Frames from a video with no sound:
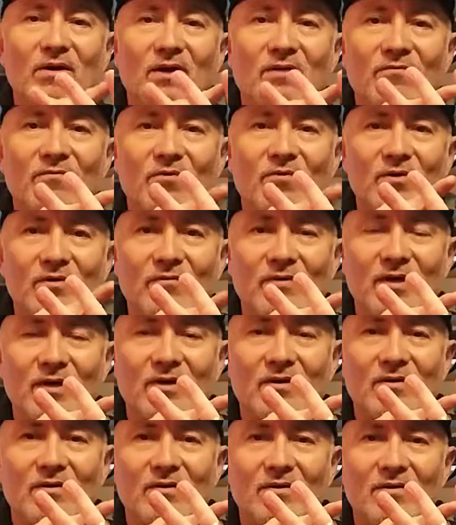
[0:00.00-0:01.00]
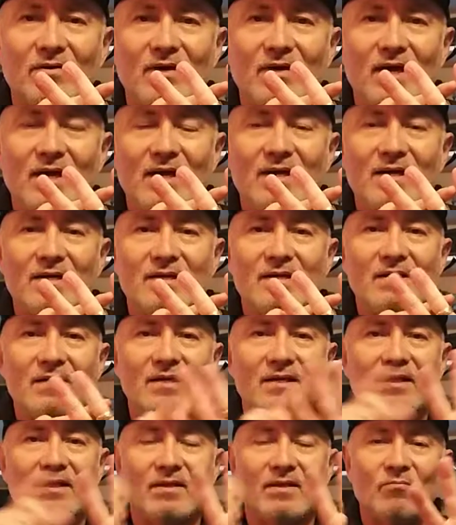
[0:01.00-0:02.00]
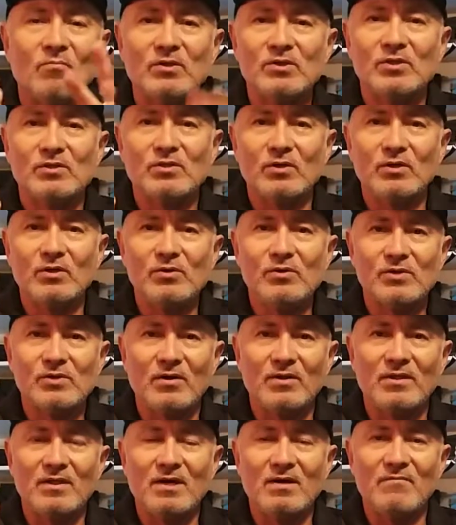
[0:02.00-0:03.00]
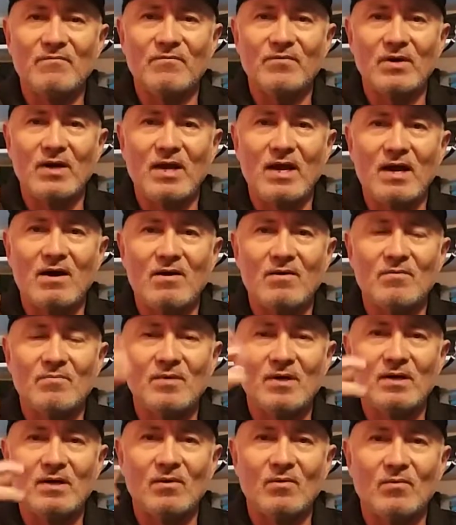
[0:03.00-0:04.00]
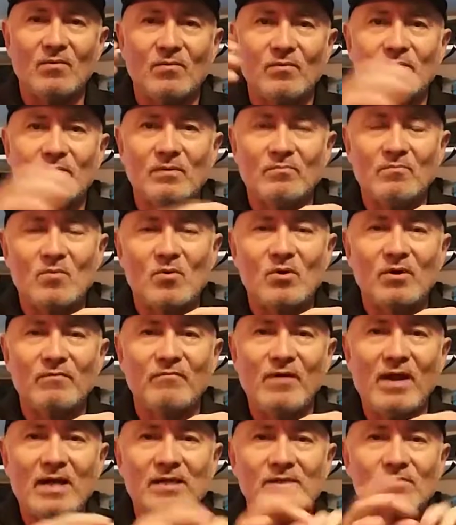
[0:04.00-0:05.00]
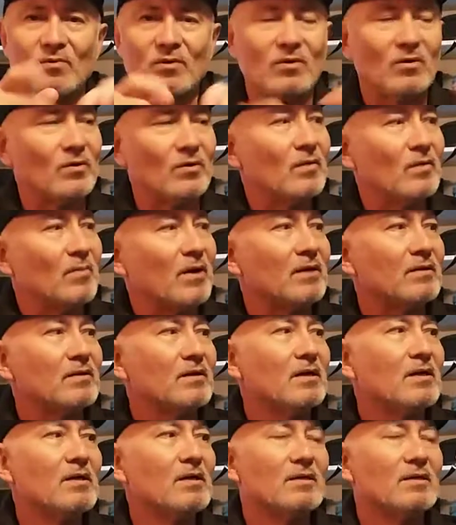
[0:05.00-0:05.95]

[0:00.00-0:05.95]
and fourth finger, okay? And we're just going to use our thumb for now. More advanced, we'll learn about